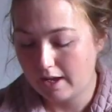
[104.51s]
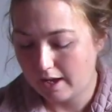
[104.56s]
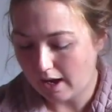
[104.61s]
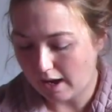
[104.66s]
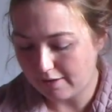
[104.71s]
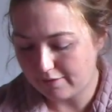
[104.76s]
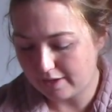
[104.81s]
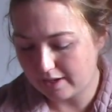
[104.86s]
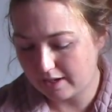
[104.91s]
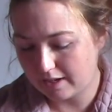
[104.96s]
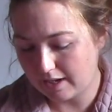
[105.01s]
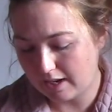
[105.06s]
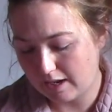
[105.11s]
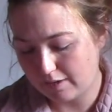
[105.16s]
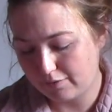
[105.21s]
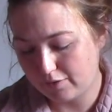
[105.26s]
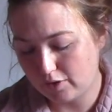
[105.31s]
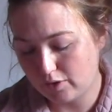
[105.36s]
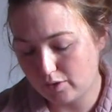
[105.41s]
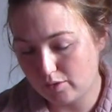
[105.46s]
I think
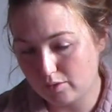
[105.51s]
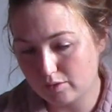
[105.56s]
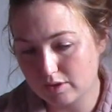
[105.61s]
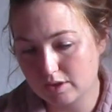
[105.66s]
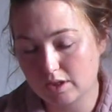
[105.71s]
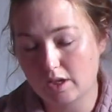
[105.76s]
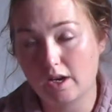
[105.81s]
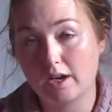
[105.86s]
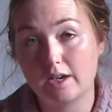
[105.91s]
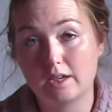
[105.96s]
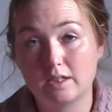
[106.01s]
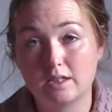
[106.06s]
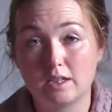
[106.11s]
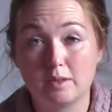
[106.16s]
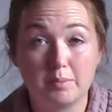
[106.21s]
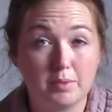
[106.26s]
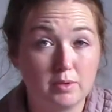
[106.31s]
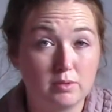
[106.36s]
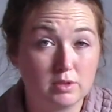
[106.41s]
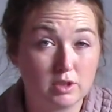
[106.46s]
if you decide that the
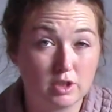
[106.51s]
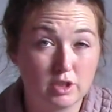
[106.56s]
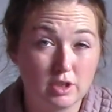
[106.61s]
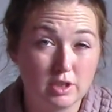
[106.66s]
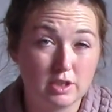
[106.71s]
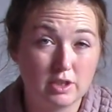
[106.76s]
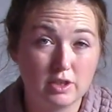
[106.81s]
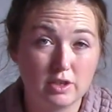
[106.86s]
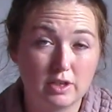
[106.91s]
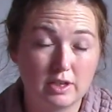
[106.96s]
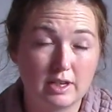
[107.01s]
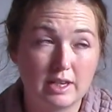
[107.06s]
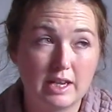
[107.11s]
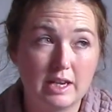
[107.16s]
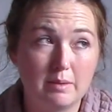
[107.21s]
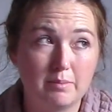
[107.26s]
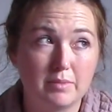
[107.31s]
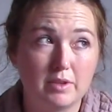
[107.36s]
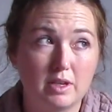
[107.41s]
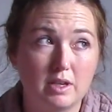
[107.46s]
boots are good and you're going to
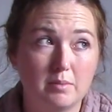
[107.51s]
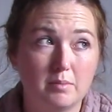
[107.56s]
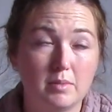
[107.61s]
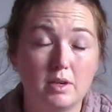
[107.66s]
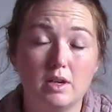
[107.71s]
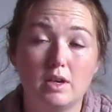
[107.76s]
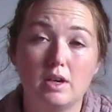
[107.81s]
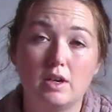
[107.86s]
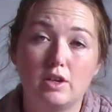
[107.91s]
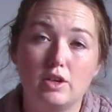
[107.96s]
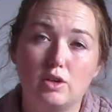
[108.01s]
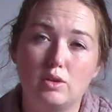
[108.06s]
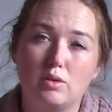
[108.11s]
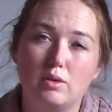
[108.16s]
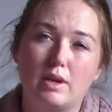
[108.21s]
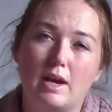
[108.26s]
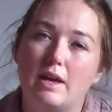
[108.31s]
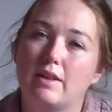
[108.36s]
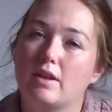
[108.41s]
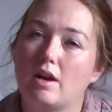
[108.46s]
keep them, you
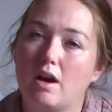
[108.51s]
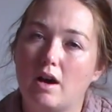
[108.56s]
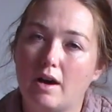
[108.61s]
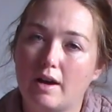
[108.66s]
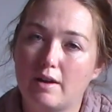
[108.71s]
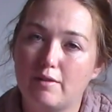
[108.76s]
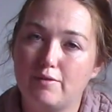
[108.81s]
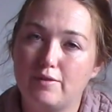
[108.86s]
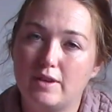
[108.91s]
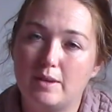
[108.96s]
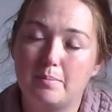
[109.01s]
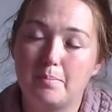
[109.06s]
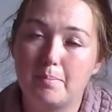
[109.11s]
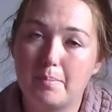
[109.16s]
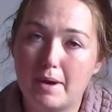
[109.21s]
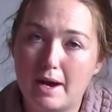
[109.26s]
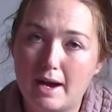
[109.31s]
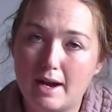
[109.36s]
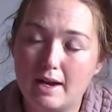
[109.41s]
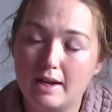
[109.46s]
get the hire fee
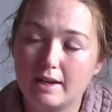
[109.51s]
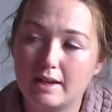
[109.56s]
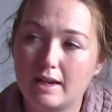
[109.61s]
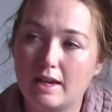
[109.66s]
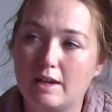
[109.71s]
back.